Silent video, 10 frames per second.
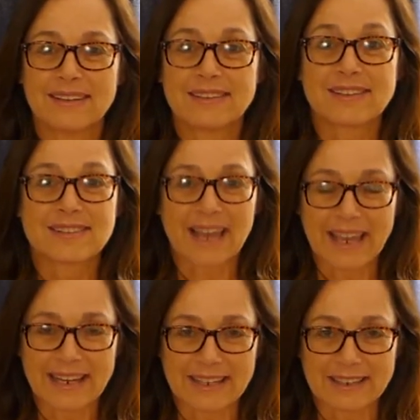
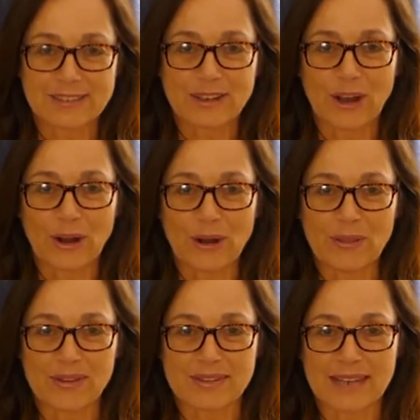decided to call
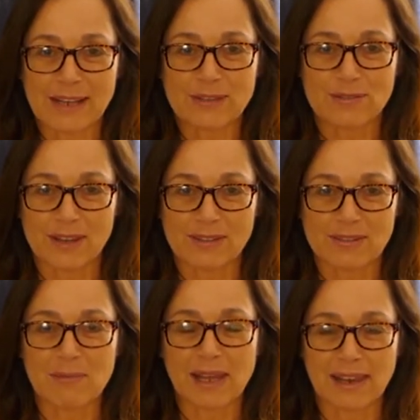this next phase
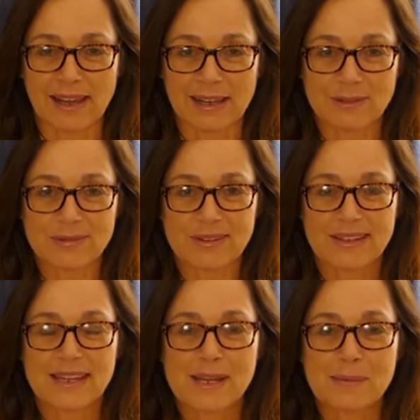of my life.
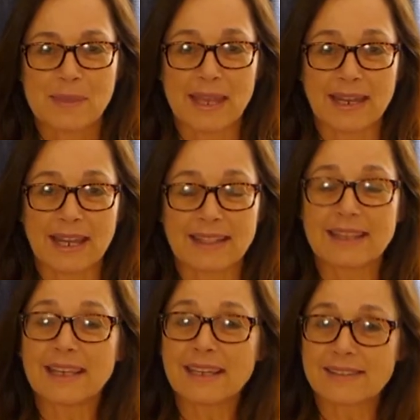And I
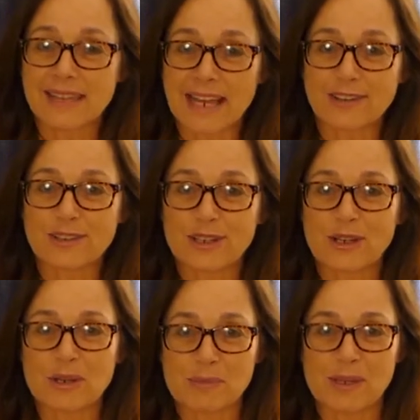think it's actually
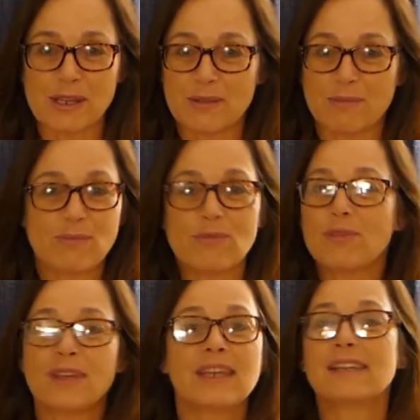going to be
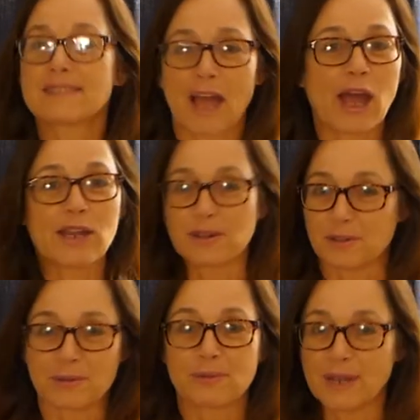the
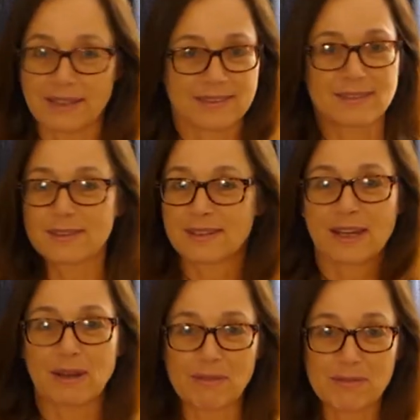entire rest
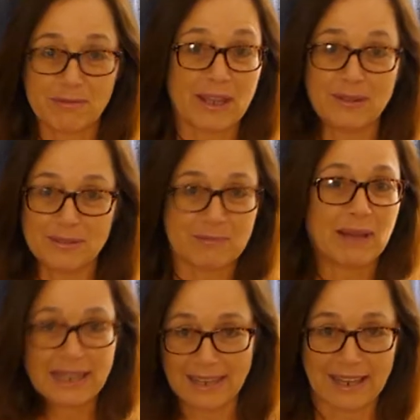of the phase of
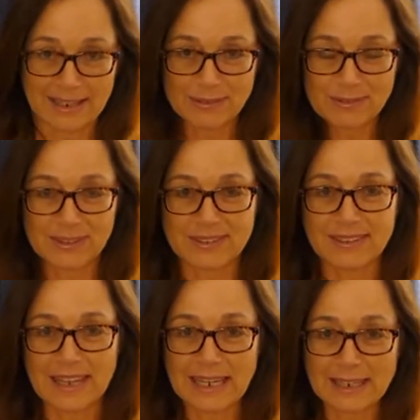my life
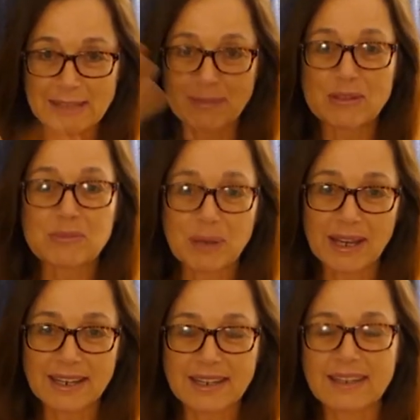until I leave this
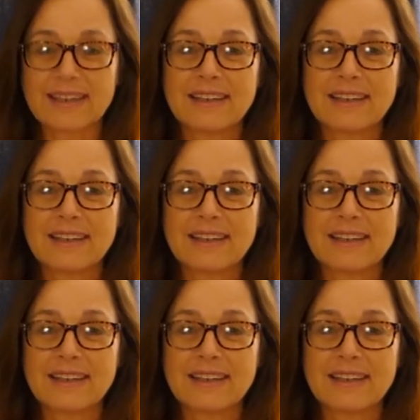body.